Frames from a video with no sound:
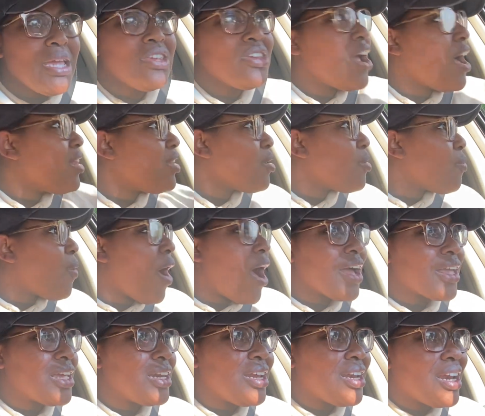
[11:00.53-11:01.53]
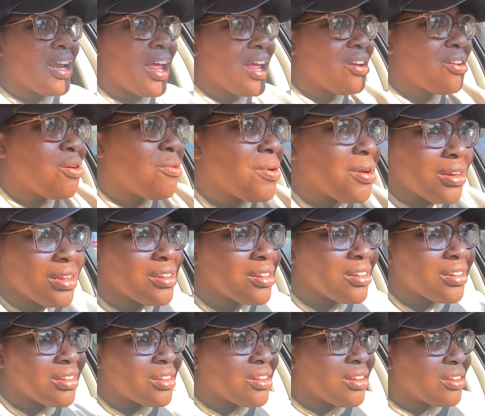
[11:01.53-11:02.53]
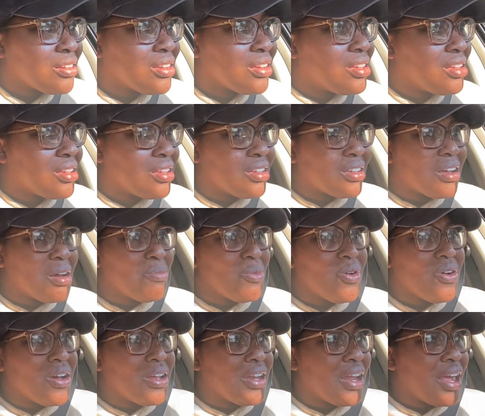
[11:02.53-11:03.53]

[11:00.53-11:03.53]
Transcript: y'all are walking and there ain't nowhere to go. Come on